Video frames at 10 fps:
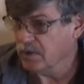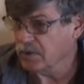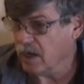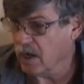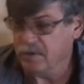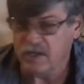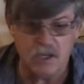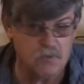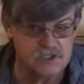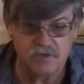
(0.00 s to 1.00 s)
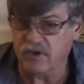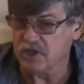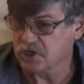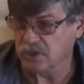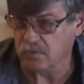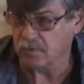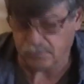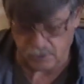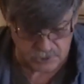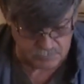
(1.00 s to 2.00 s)
Okay, but he was eventually
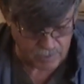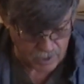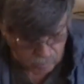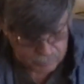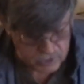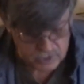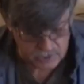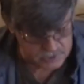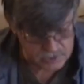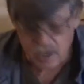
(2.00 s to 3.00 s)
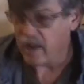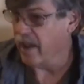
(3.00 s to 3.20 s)
replaced by Albinius,